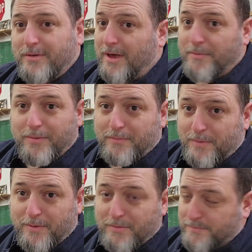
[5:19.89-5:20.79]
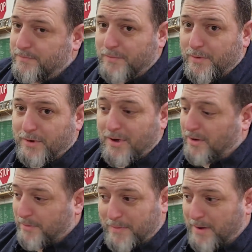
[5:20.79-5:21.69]
Yeah, we were
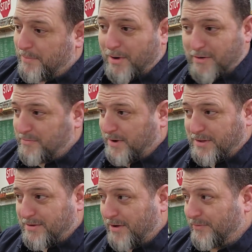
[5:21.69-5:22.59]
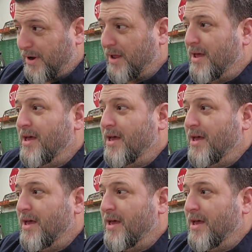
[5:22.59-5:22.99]
young. We've got to borrow everybody's stuff, right?